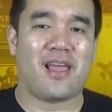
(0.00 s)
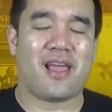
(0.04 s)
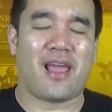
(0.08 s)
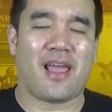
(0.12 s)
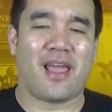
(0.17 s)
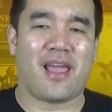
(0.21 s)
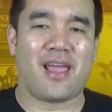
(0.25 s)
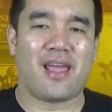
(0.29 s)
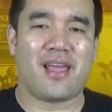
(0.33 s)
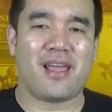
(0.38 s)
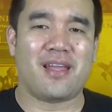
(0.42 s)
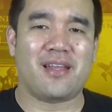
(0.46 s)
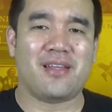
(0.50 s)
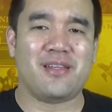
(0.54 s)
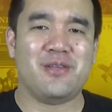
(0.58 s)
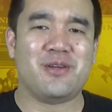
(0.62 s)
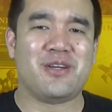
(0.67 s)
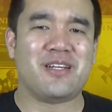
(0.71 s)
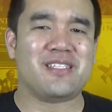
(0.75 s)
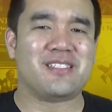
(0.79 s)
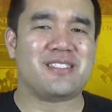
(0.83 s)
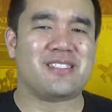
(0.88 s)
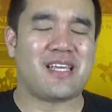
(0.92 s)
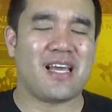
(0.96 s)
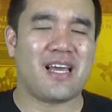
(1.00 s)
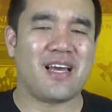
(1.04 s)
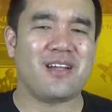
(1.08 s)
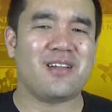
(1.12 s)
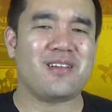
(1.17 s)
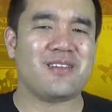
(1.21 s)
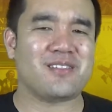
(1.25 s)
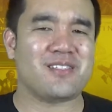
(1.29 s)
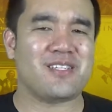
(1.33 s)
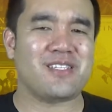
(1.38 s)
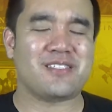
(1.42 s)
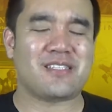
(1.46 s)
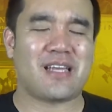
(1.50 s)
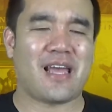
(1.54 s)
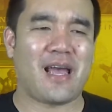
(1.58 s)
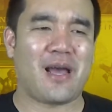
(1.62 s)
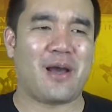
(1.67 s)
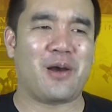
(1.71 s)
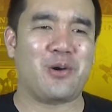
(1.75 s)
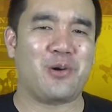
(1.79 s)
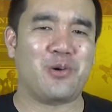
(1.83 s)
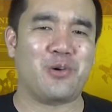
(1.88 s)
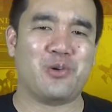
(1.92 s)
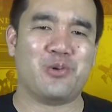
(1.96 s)
And you can tell just
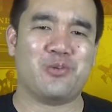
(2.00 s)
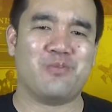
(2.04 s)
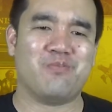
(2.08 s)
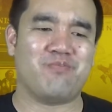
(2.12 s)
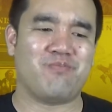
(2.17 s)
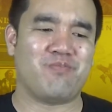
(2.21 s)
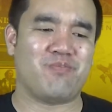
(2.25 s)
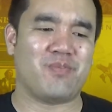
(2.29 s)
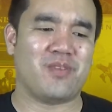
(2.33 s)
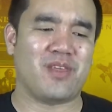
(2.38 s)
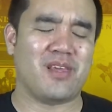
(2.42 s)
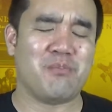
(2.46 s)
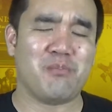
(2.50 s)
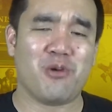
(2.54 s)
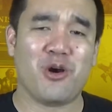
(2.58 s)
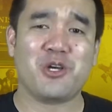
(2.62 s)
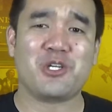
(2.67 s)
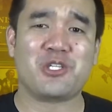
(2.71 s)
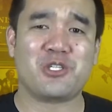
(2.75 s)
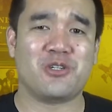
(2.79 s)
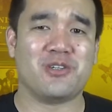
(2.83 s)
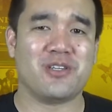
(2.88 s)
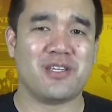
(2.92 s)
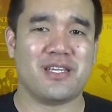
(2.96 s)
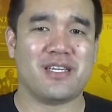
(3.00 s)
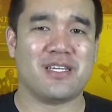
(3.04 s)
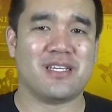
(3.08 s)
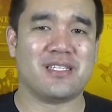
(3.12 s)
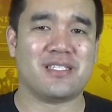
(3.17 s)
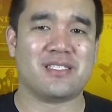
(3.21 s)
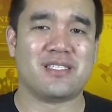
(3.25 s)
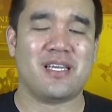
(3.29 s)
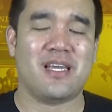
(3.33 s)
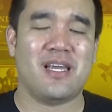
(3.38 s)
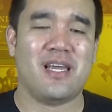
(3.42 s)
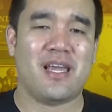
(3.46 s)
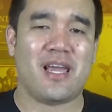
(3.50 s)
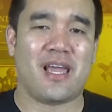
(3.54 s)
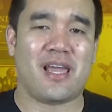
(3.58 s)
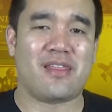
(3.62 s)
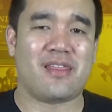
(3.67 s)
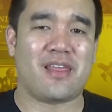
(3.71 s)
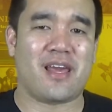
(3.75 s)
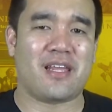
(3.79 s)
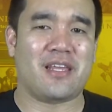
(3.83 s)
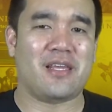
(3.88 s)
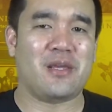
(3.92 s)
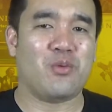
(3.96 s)
how emotional he is in
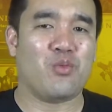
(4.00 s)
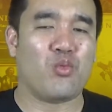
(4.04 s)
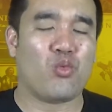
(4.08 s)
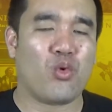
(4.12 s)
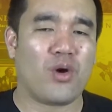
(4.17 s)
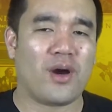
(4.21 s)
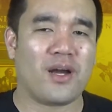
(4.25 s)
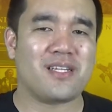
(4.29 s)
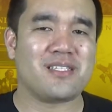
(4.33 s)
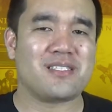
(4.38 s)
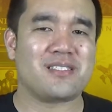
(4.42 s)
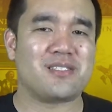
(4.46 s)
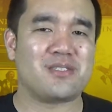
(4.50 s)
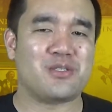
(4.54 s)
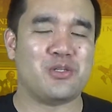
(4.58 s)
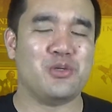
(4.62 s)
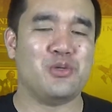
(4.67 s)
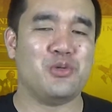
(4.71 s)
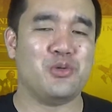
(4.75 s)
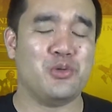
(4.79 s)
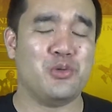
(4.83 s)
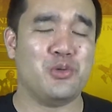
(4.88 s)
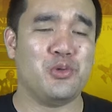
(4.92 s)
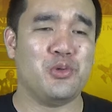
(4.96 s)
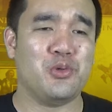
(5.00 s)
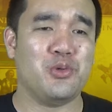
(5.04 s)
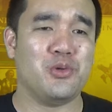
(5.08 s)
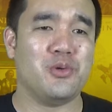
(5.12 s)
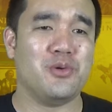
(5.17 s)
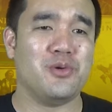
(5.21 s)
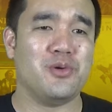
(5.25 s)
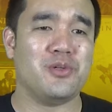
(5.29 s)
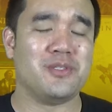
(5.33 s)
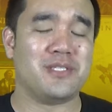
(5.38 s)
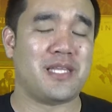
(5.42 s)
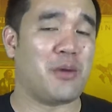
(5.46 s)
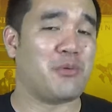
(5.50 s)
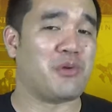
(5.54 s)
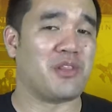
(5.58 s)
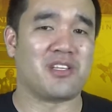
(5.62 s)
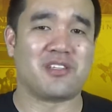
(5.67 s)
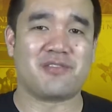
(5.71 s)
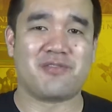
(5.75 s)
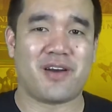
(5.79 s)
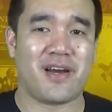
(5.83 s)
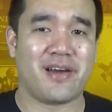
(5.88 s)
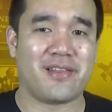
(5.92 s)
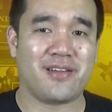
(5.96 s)
that he wants to stay with
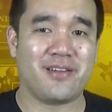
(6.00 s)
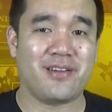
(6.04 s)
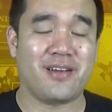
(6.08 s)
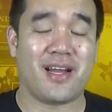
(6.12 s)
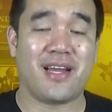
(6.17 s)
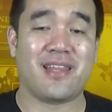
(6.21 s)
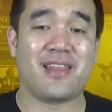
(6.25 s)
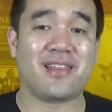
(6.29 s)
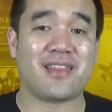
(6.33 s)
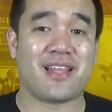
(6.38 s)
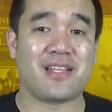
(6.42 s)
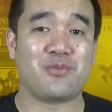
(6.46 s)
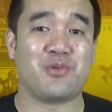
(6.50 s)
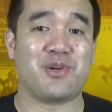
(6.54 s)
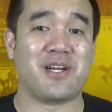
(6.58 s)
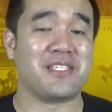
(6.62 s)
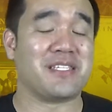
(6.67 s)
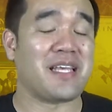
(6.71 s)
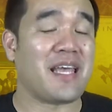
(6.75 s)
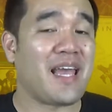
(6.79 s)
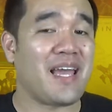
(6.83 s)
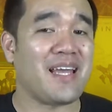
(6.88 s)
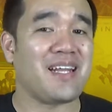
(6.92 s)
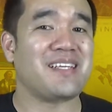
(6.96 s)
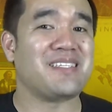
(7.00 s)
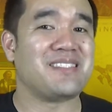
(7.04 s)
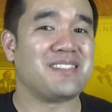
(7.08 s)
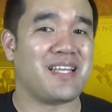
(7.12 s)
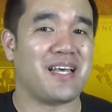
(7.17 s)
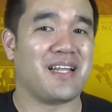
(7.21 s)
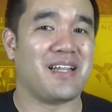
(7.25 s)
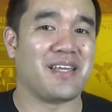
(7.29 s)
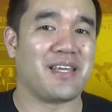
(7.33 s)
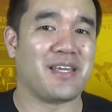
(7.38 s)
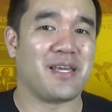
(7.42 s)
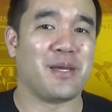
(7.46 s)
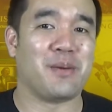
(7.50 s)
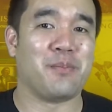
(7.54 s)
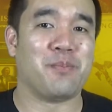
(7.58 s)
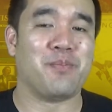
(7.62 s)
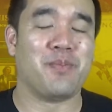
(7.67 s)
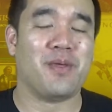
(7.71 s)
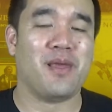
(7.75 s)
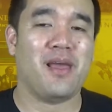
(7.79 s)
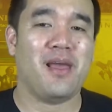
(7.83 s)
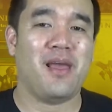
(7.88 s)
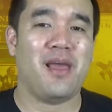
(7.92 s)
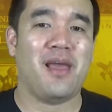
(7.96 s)
his father. I think that's what his head is telling him.
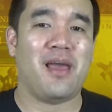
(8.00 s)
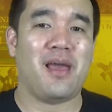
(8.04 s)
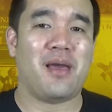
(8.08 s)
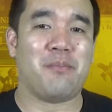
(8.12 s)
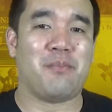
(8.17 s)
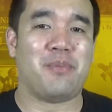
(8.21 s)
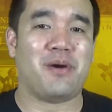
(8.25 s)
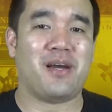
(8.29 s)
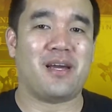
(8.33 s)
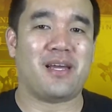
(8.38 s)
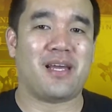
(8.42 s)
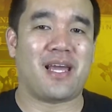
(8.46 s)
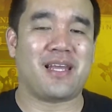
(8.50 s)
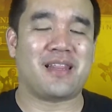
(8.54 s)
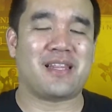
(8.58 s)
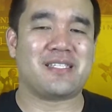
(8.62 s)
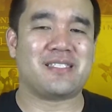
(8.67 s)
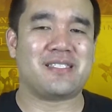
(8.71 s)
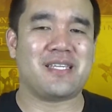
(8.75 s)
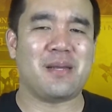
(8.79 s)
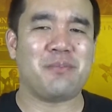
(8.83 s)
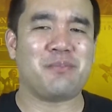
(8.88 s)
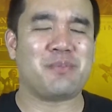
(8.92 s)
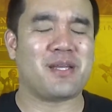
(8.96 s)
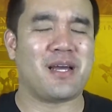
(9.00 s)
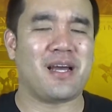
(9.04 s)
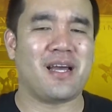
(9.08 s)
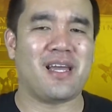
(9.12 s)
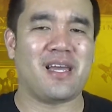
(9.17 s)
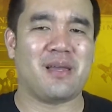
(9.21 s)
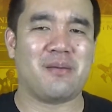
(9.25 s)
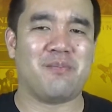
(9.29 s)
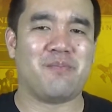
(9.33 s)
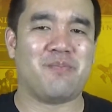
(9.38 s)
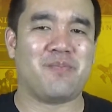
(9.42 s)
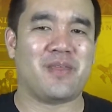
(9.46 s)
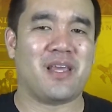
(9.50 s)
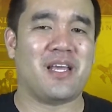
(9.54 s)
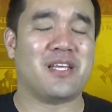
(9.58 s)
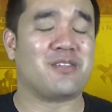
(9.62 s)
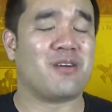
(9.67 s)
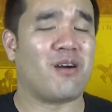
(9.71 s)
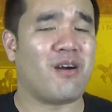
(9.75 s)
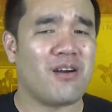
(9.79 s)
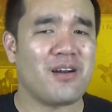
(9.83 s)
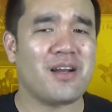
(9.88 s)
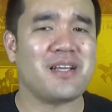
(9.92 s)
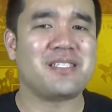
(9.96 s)
But at the same time, his
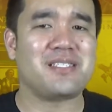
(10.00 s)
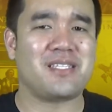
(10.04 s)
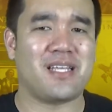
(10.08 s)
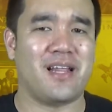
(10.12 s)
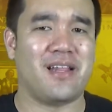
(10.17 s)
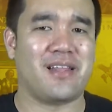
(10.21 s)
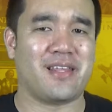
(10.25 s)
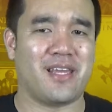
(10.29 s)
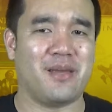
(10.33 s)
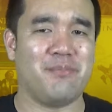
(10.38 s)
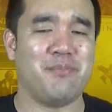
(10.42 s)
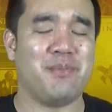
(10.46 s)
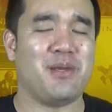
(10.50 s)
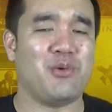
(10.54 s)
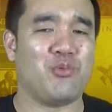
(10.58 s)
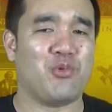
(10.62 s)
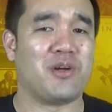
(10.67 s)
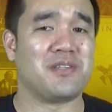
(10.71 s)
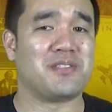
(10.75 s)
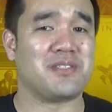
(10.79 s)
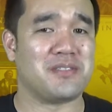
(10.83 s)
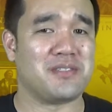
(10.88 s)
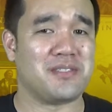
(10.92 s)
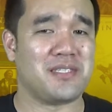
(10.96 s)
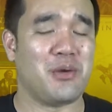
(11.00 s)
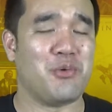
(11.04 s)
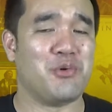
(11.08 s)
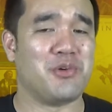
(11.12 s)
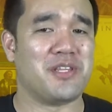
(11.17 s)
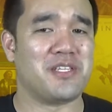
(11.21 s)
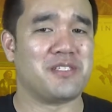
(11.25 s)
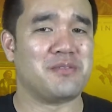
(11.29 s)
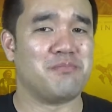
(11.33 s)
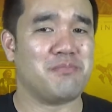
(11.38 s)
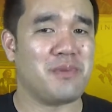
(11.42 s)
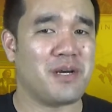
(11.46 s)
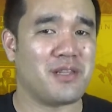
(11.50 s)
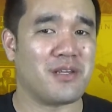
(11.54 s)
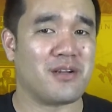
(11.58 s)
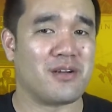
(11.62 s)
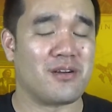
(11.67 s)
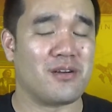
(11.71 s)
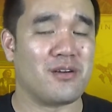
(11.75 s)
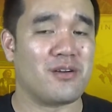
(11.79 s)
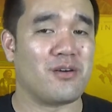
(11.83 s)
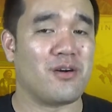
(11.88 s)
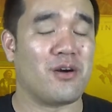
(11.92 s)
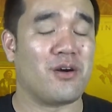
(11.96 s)
heart is telling him he wants to stay with his mother,
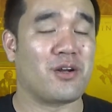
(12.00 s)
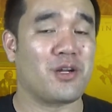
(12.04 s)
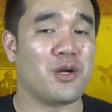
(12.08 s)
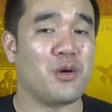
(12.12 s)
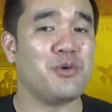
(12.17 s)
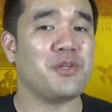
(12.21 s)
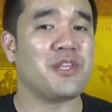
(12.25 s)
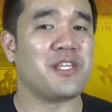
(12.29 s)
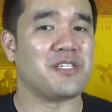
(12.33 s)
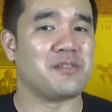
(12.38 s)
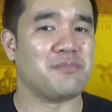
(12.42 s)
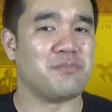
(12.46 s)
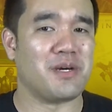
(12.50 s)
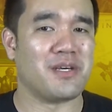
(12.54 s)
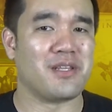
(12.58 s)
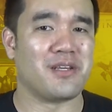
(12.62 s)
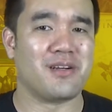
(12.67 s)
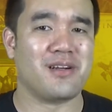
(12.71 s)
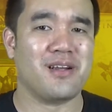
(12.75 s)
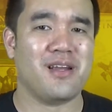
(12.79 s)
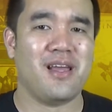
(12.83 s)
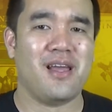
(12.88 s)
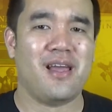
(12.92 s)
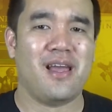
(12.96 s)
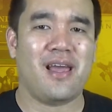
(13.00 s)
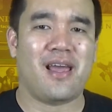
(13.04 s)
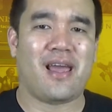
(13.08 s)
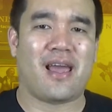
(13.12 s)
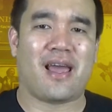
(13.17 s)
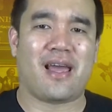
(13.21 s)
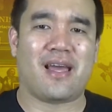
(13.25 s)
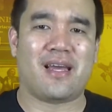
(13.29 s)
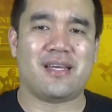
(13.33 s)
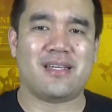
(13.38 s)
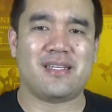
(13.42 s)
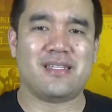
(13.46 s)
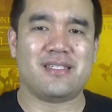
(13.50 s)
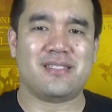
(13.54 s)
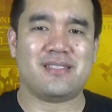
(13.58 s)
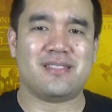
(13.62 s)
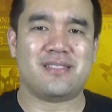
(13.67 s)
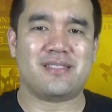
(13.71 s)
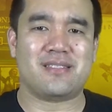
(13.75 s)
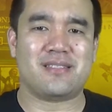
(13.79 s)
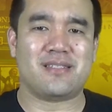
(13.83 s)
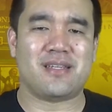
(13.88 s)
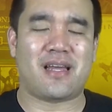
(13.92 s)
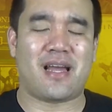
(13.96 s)
or go with his mother,
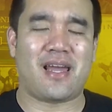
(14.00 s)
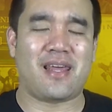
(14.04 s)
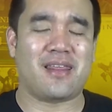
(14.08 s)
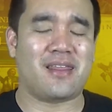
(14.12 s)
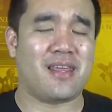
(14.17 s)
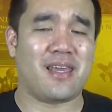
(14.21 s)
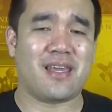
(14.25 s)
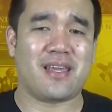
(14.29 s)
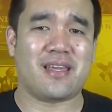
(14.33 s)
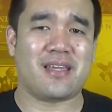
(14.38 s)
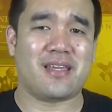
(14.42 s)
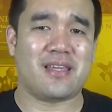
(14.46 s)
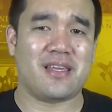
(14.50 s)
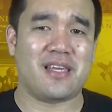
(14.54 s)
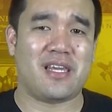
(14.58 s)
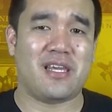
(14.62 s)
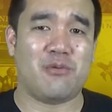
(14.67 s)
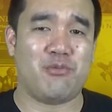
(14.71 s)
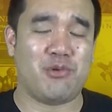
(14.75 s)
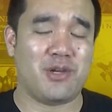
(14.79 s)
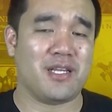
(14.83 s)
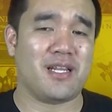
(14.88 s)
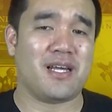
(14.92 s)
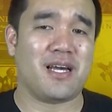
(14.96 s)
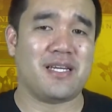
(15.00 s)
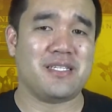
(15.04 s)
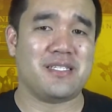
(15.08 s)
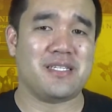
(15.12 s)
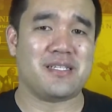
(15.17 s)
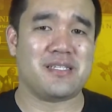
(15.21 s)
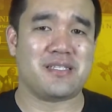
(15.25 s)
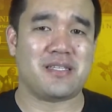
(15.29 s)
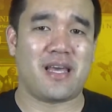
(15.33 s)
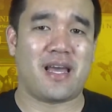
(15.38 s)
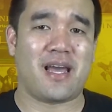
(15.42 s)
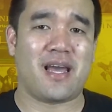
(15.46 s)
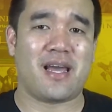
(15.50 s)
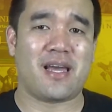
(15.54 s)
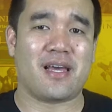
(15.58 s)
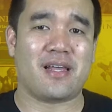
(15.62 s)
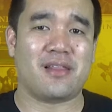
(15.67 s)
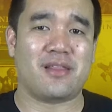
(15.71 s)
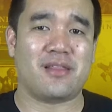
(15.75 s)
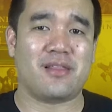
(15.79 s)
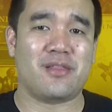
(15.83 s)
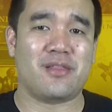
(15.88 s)
as I think he realizes that